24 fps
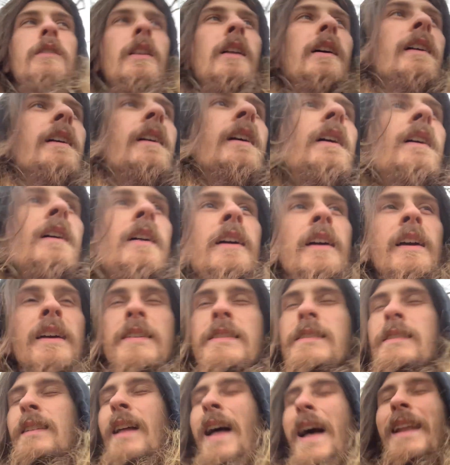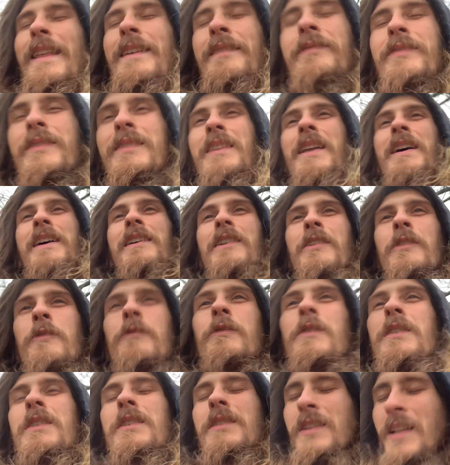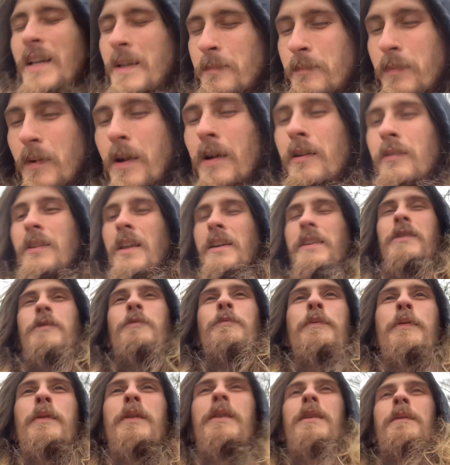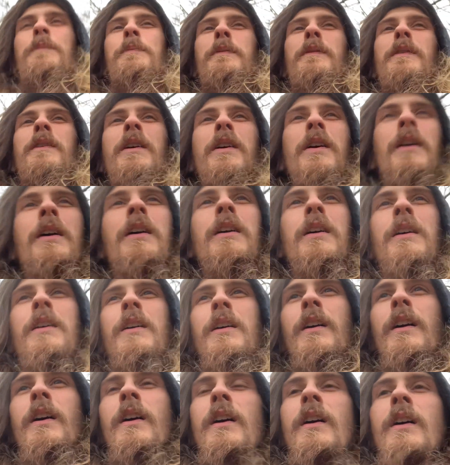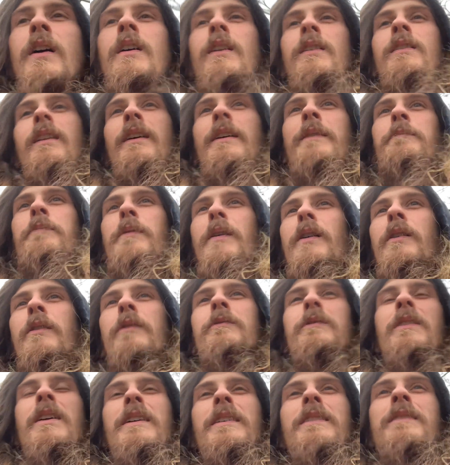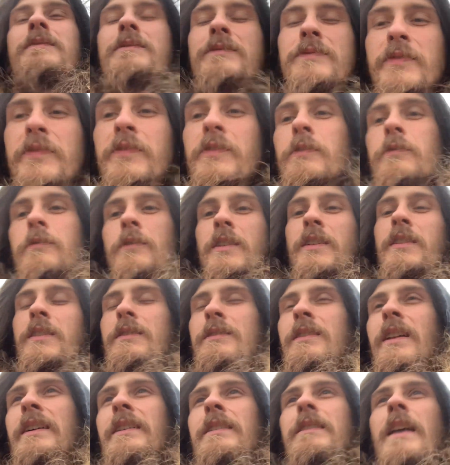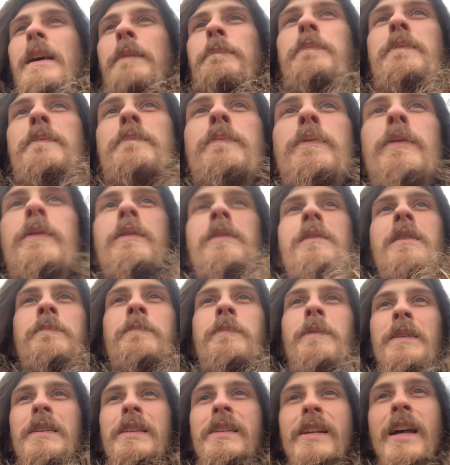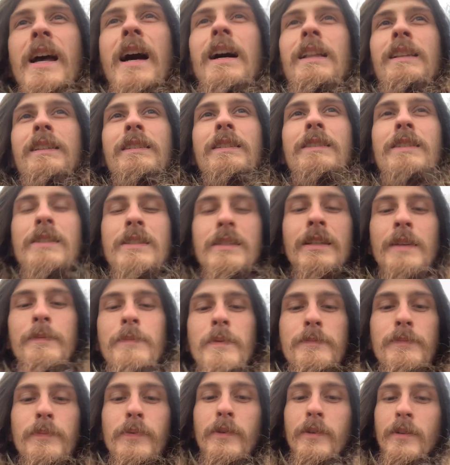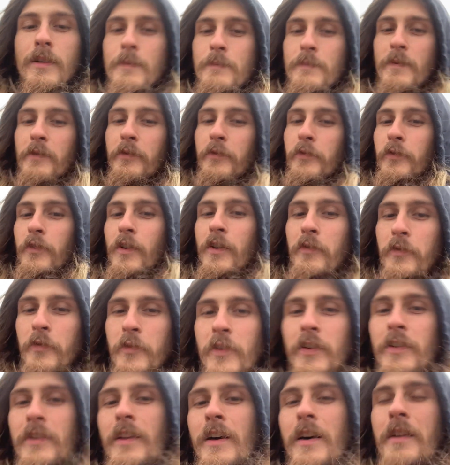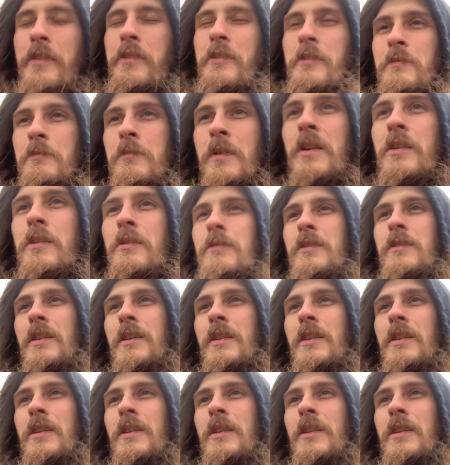Like, it's not even like a real, like, bro, like, you put up a like, bro, like, for real, like, they be putting up a challenge. They be putting up a front for nothing, bro.